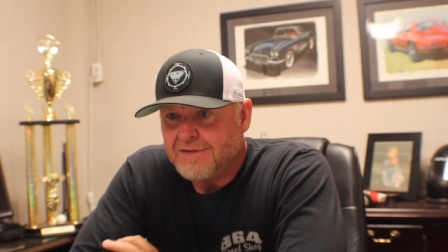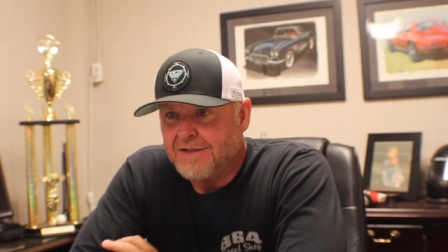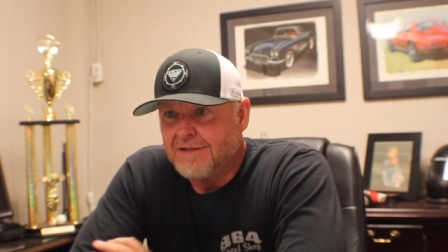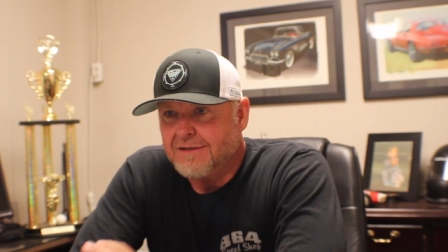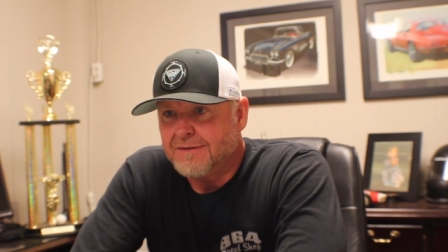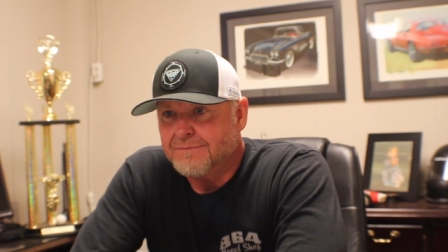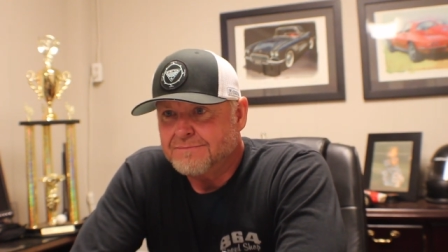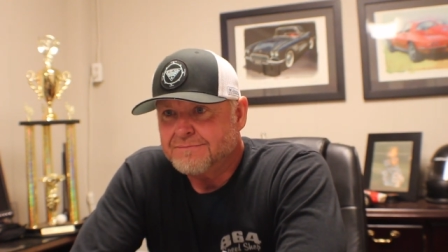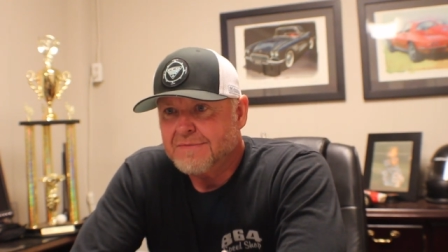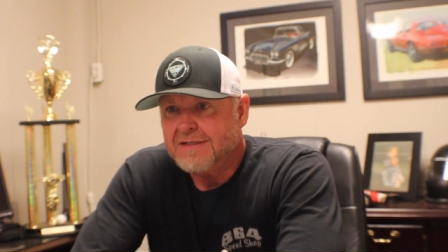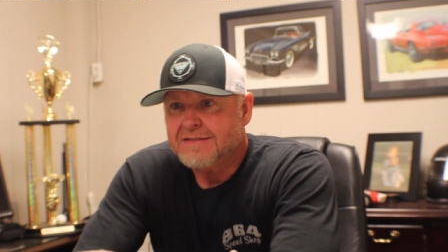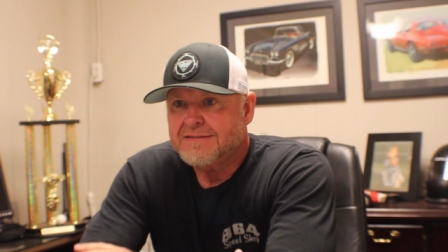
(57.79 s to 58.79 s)

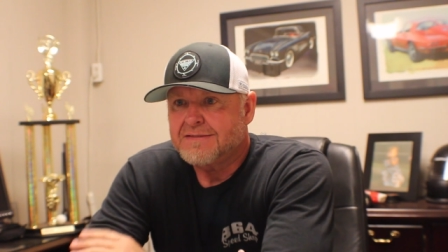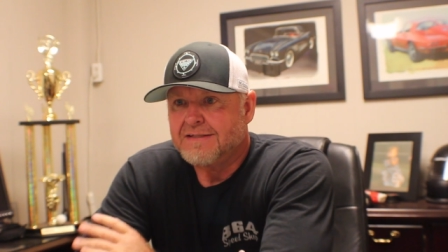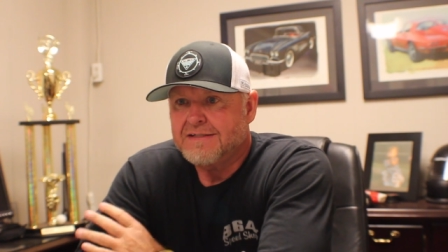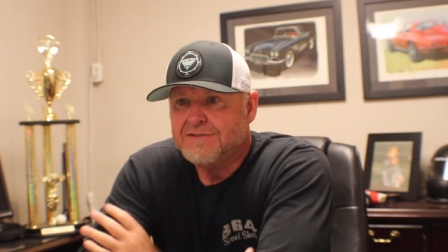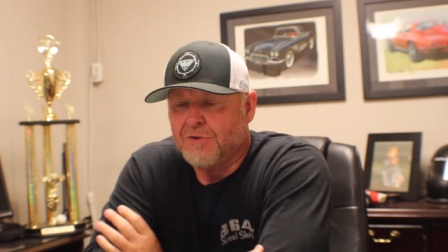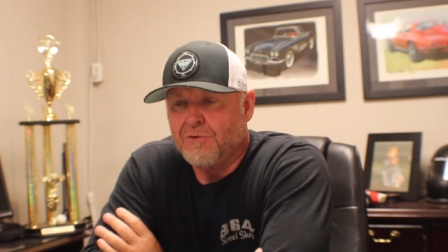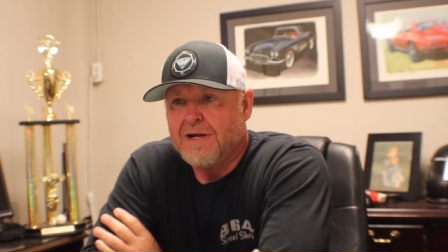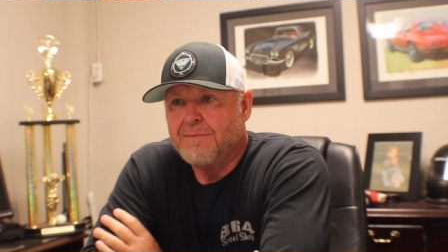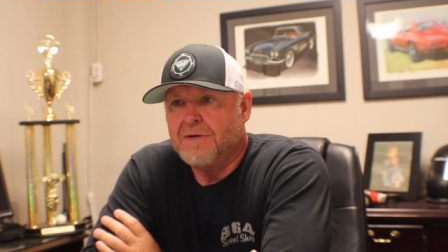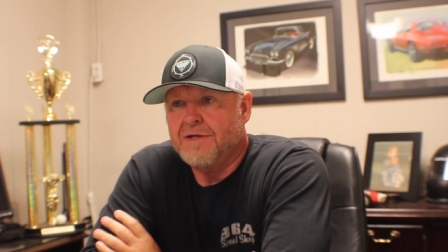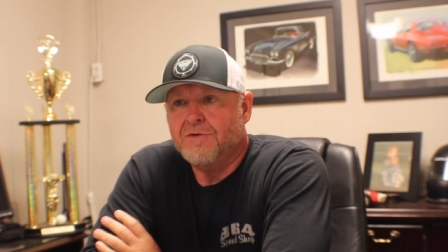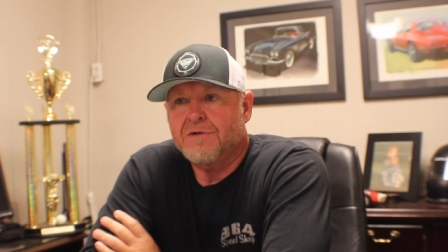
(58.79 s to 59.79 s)
It's a
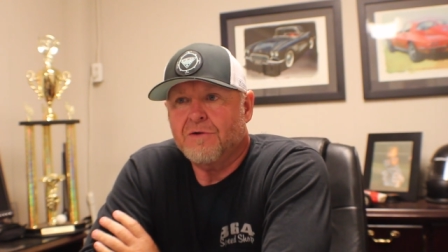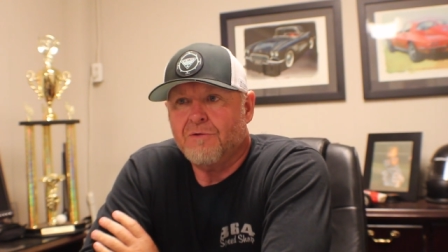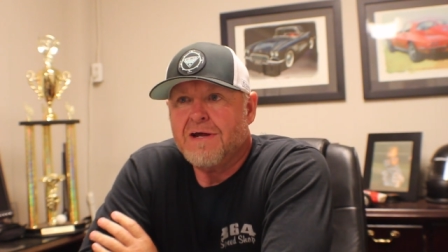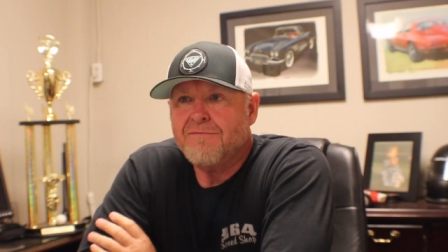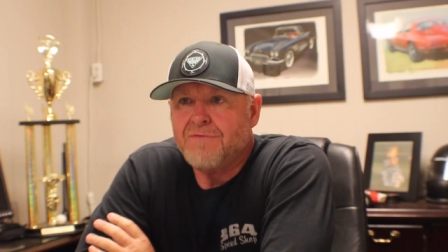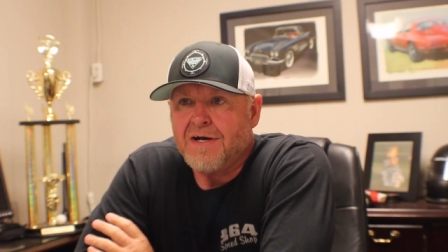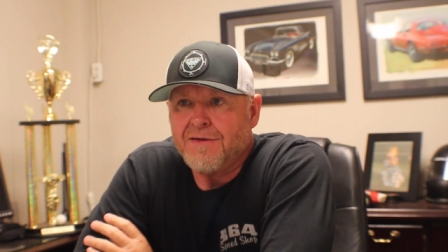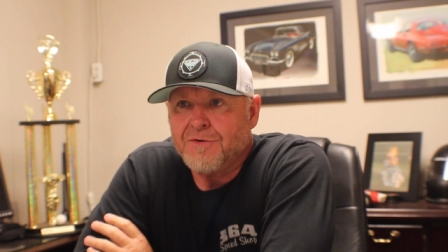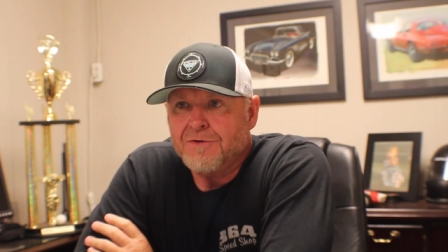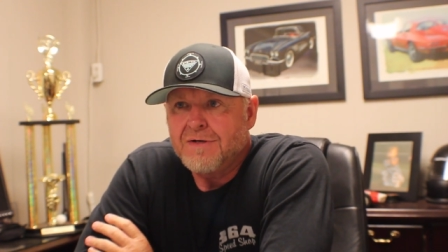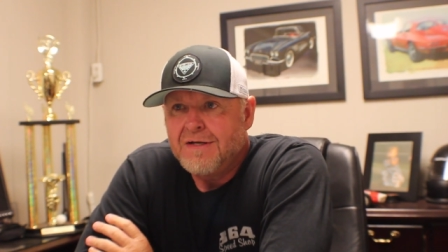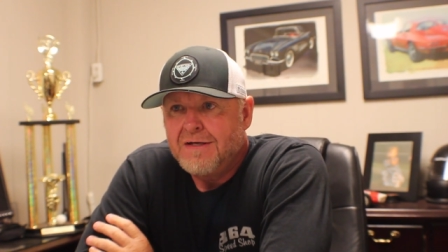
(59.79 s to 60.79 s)
grandmother and a
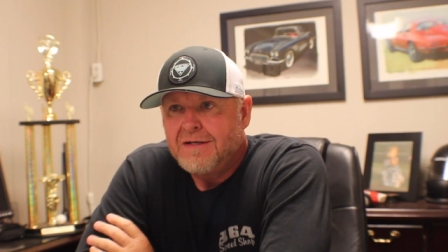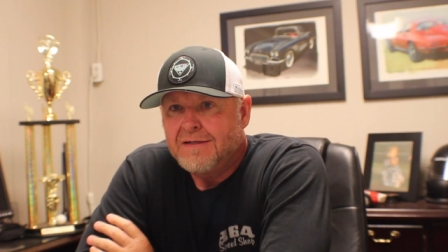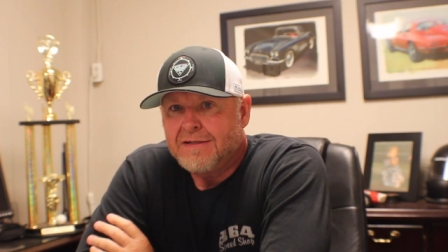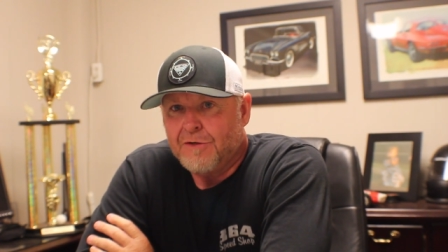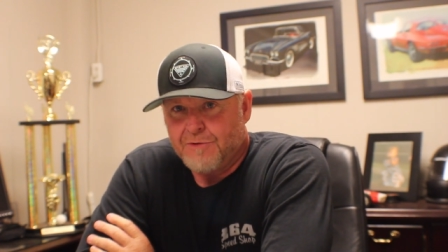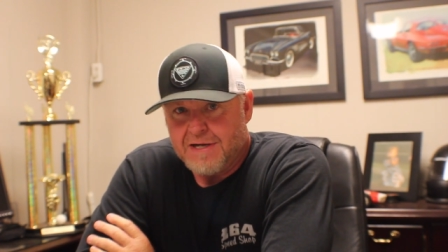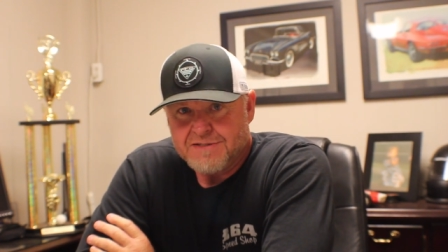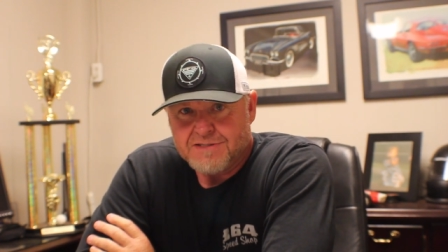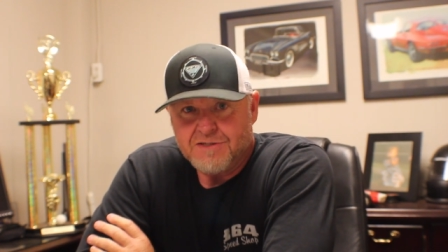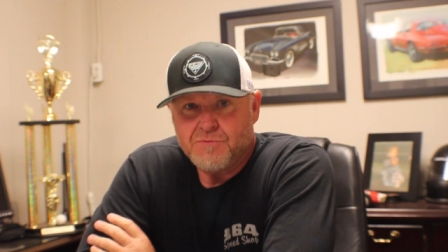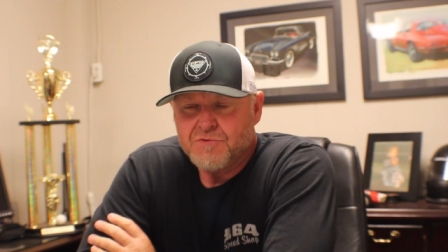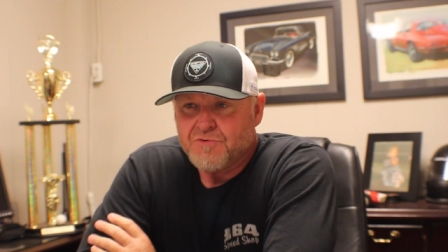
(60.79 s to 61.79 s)
grandfather. Their
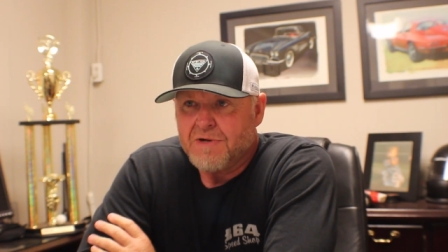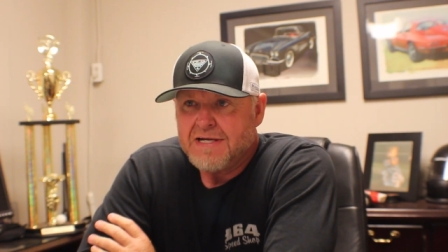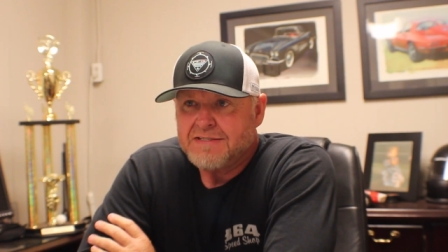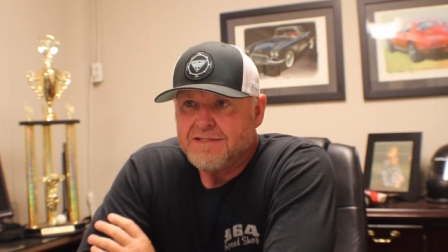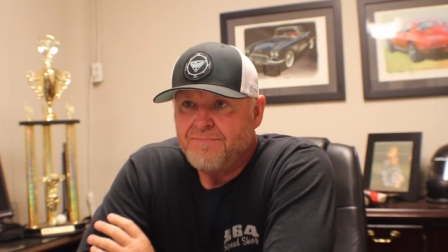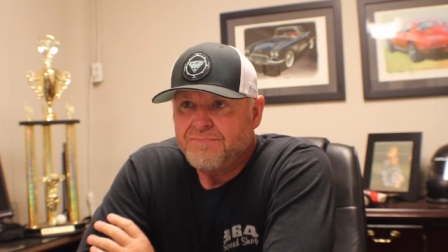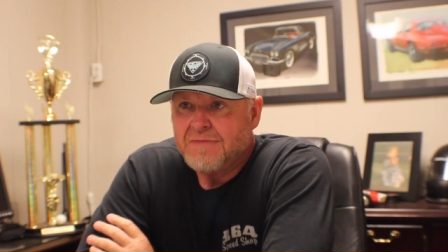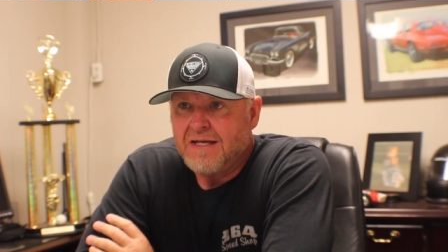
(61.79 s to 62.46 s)
grandson was racing,